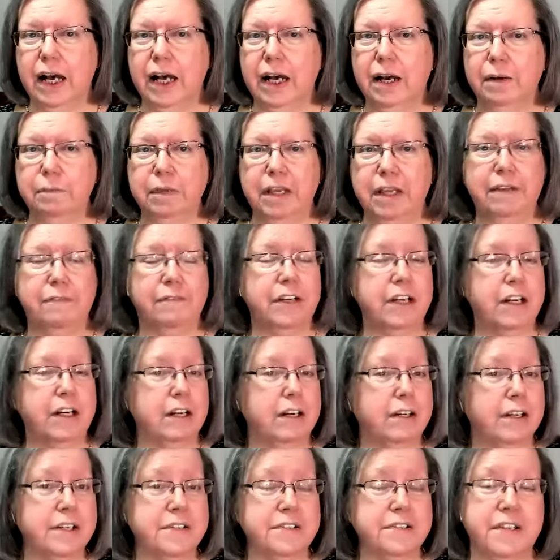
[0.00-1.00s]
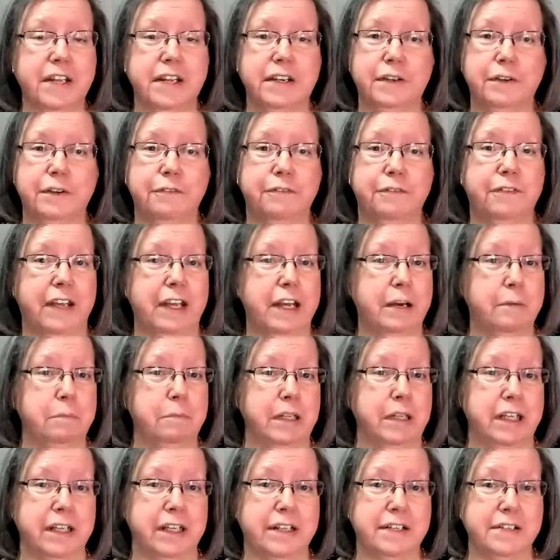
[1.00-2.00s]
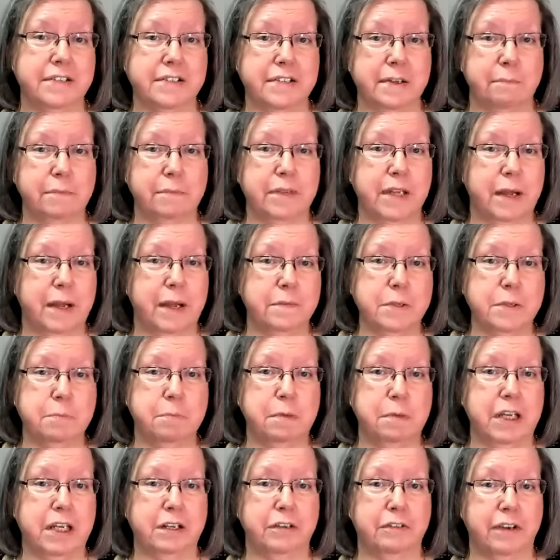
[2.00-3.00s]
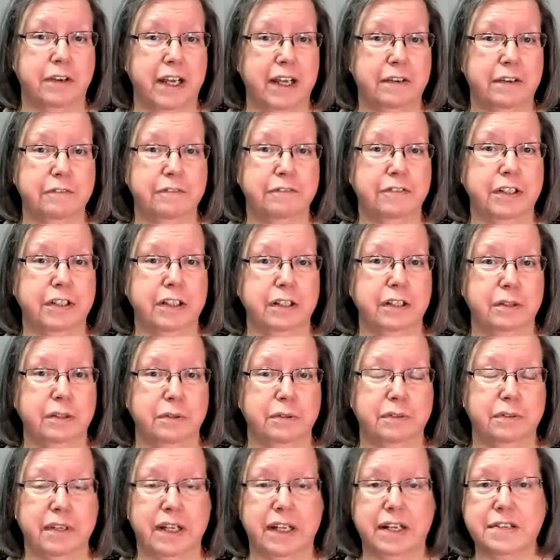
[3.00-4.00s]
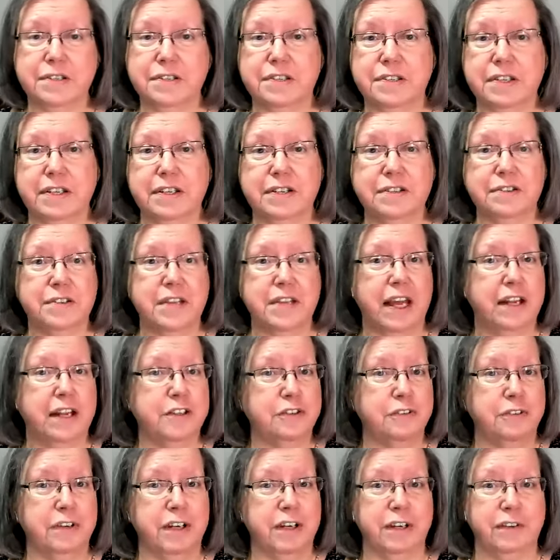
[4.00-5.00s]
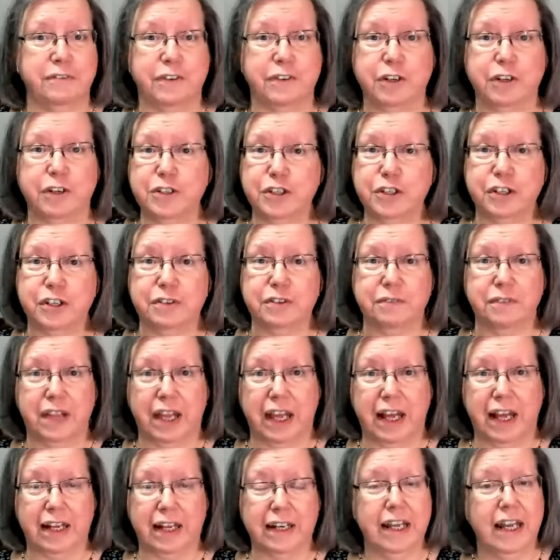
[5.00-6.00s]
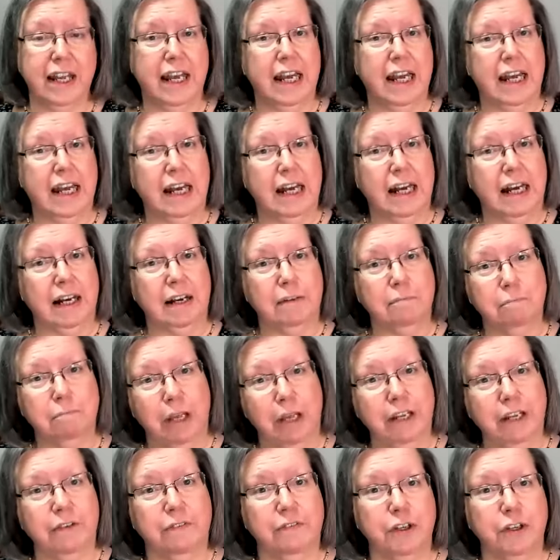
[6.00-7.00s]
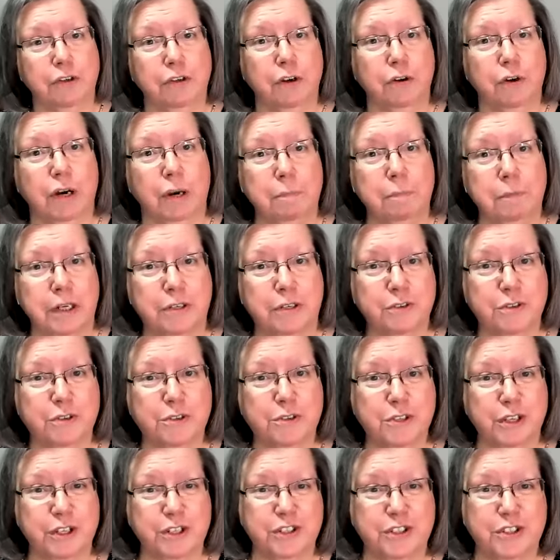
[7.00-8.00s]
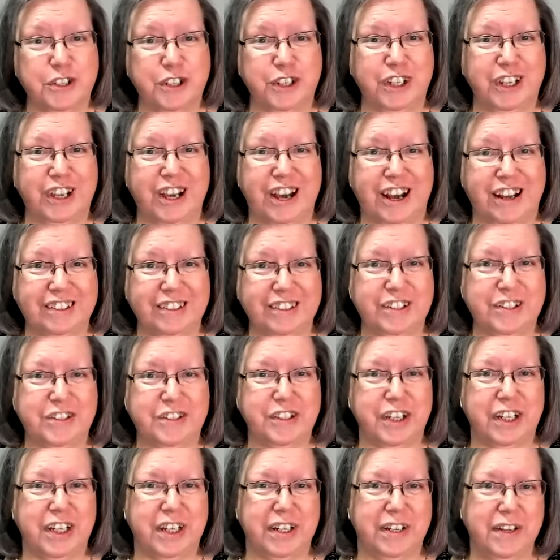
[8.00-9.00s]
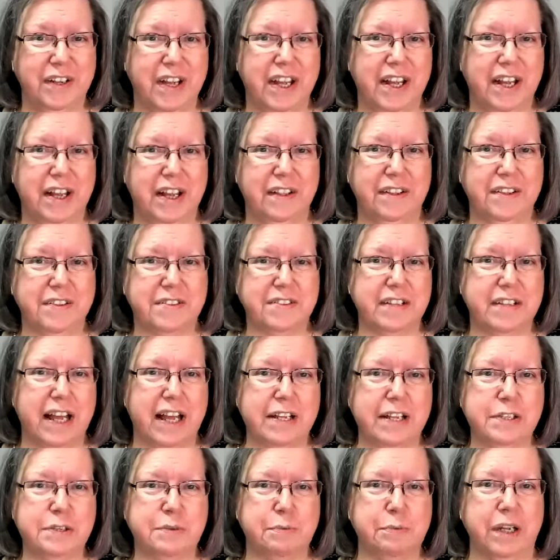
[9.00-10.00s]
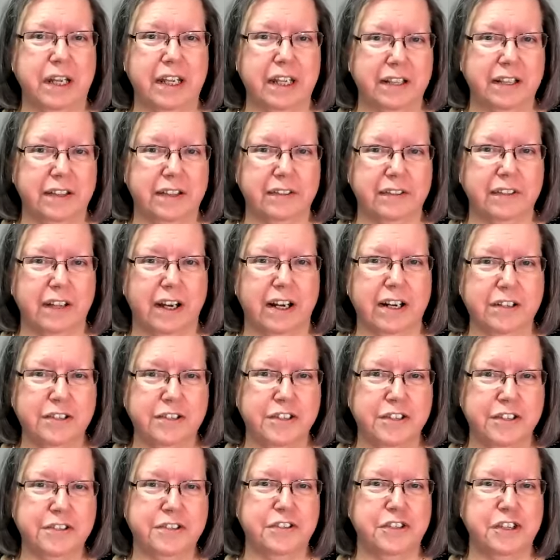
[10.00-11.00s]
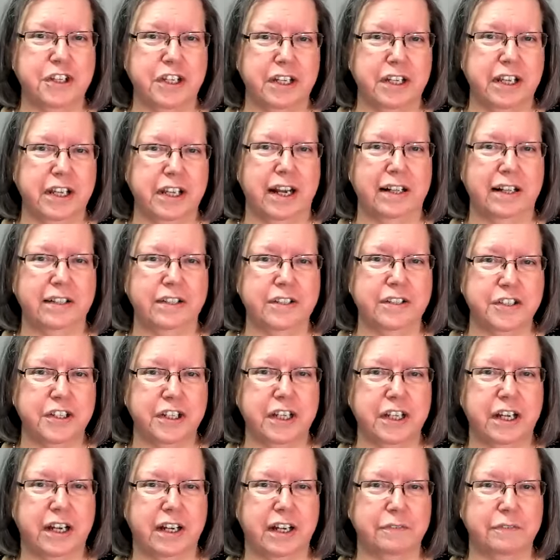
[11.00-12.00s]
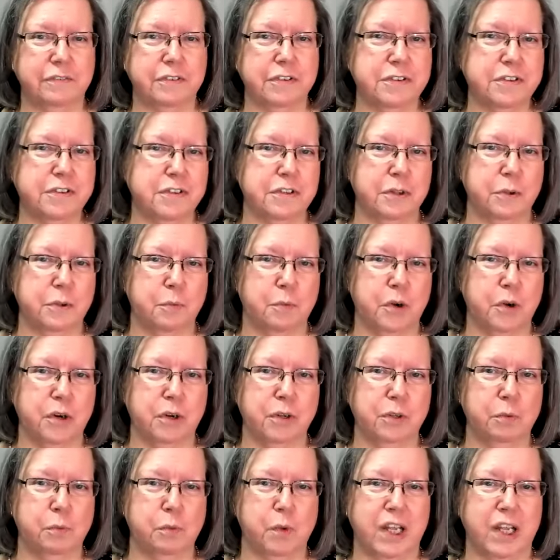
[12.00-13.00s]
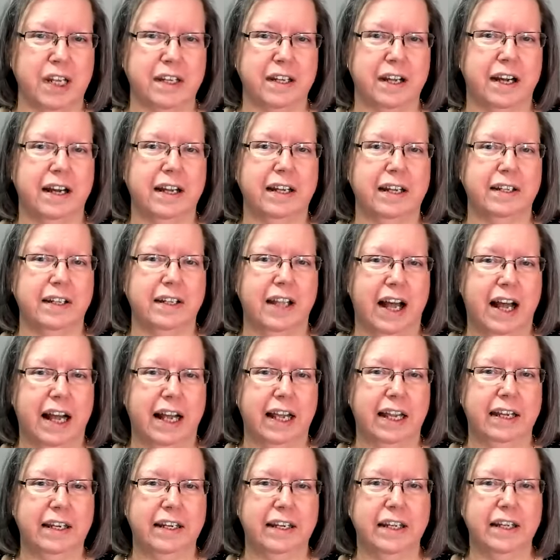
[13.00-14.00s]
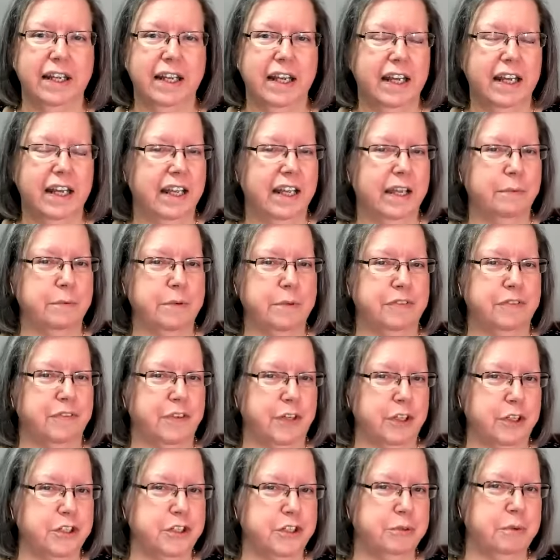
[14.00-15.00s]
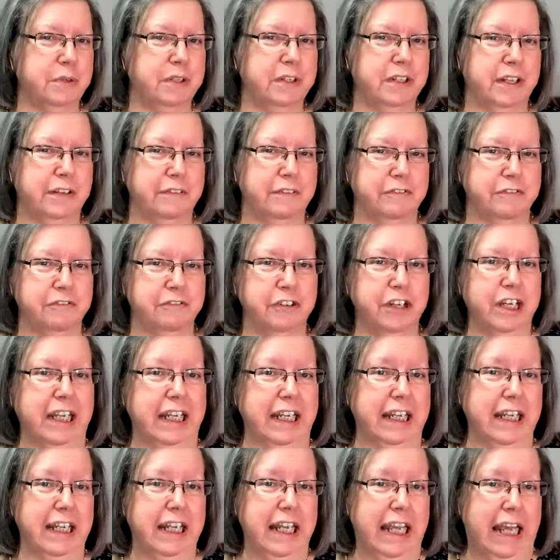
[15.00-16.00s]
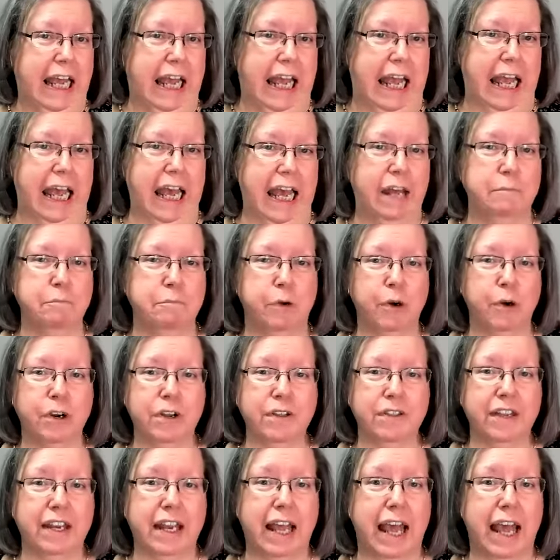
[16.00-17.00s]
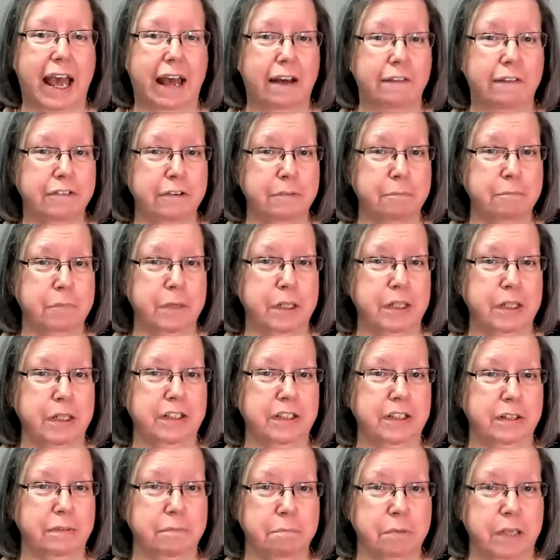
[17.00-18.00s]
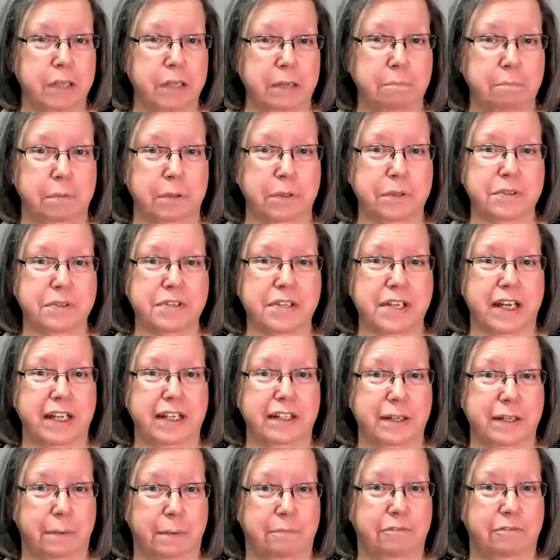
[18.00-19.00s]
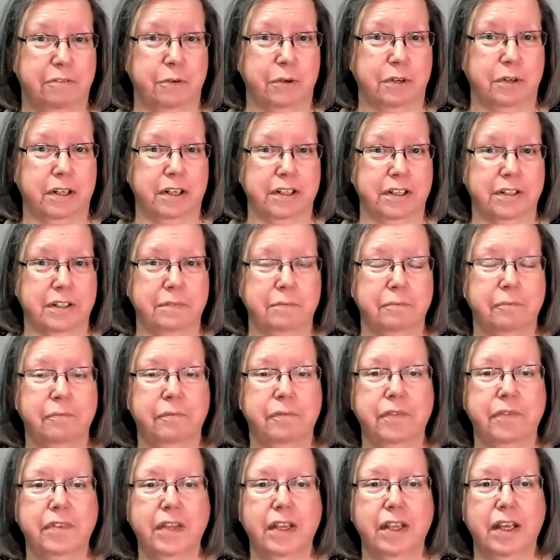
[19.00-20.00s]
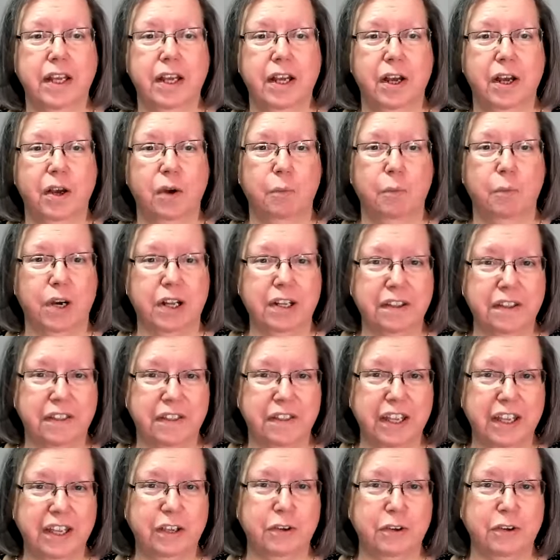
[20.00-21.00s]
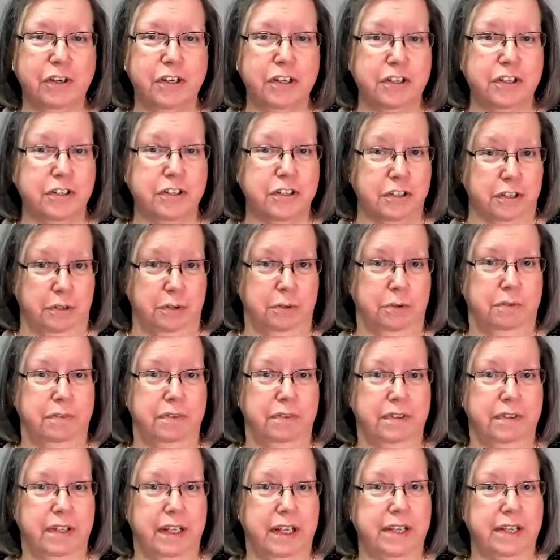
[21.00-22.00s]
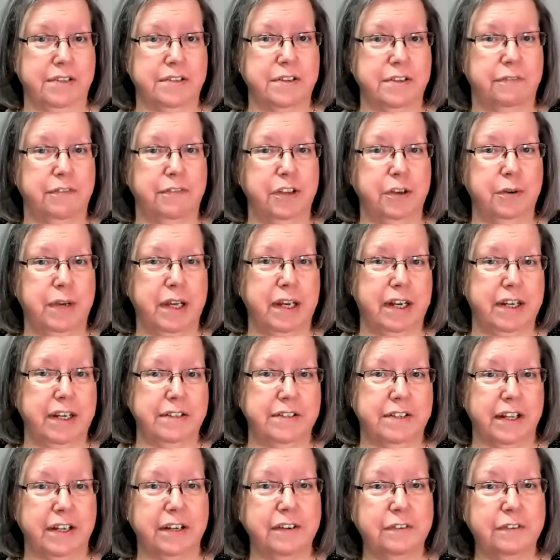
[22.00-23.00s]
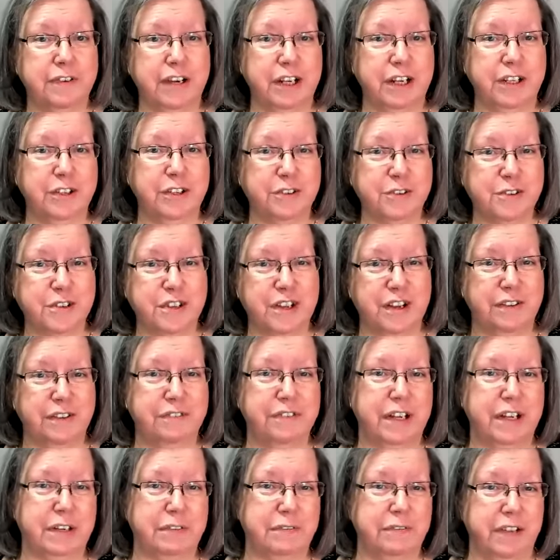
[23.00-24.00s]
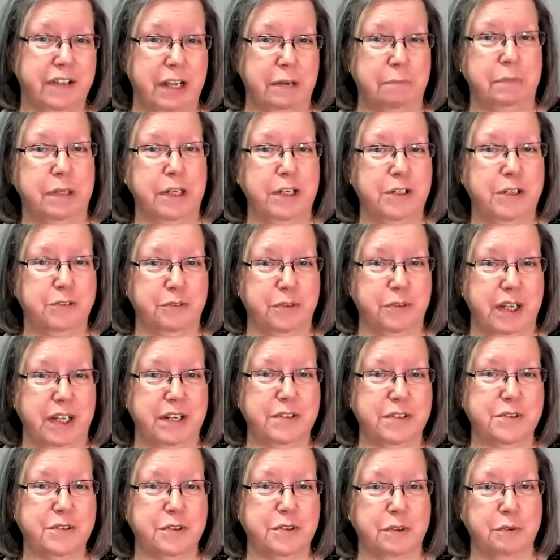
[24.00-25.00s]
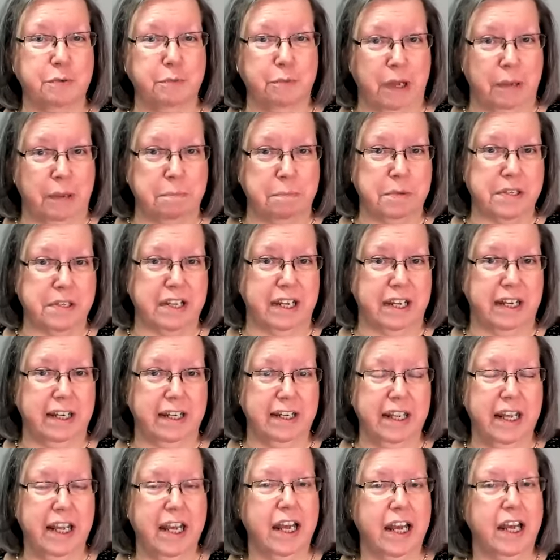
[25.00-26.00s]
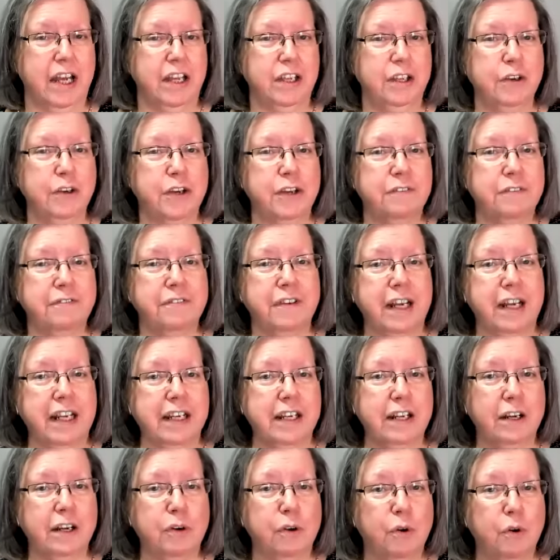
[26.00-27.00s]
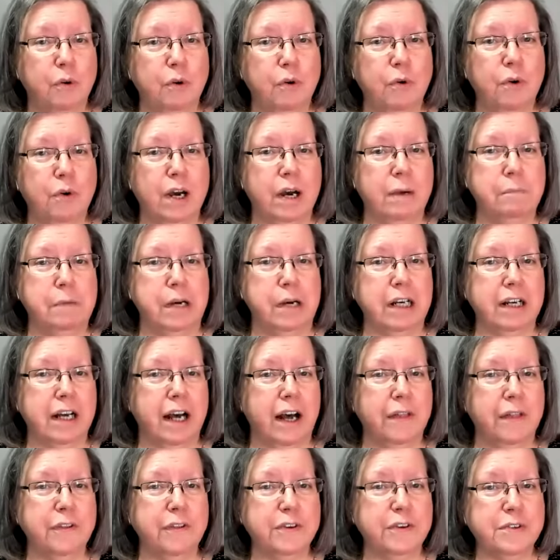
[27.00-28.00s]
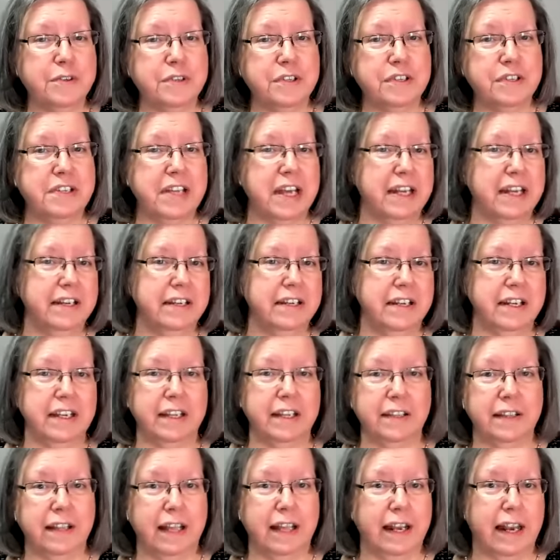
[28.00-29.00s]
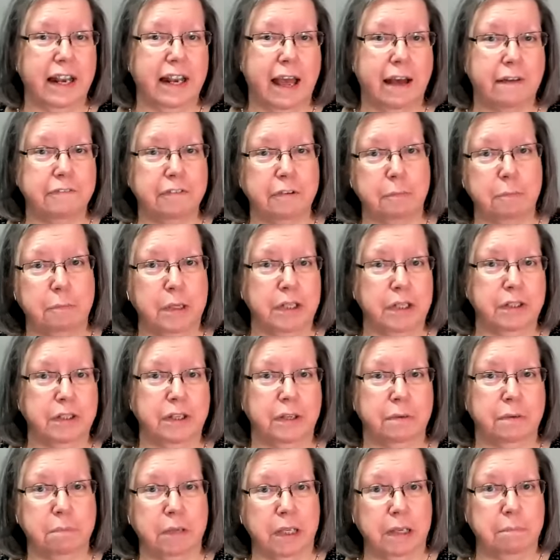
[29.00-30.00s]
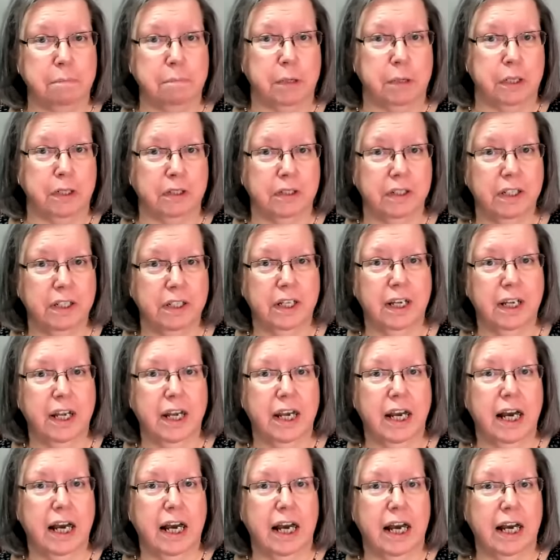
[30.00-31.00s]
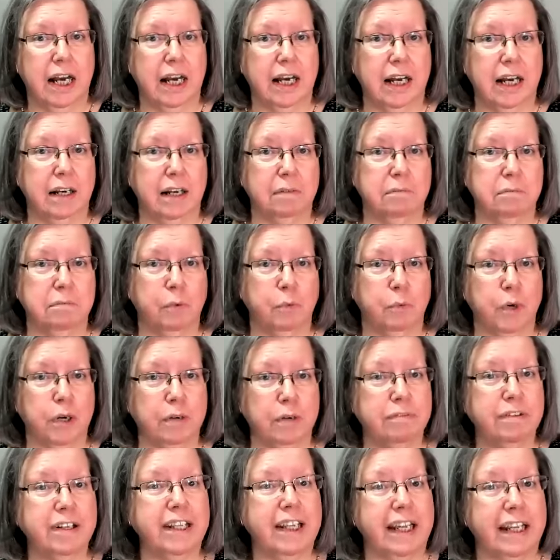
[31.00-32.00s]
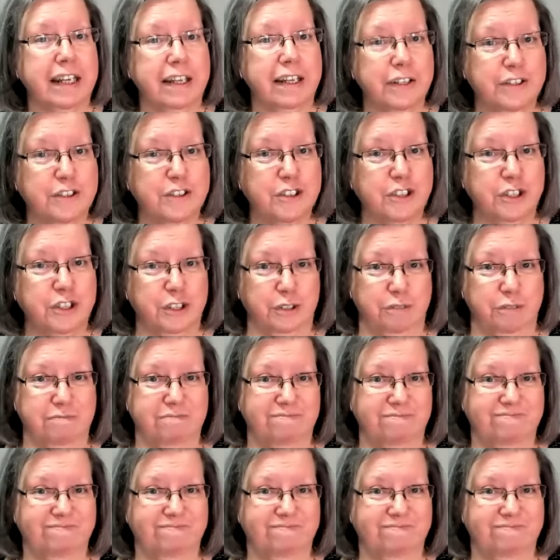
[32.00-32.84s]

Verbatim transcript: Well, oh, even our extended family can sometimes be a granfalloon. As an exaggerated version of that, uh, many of you know I'm interested in genealogy. This last week, the largest genealogy conference in the world went online. It was virtual and free, and more than half a million people signed up for it. One thing you could do is if you had identified yourself on a family tree at a certain website, you could find out who, among others attending in that half a million people, uh, were related to you.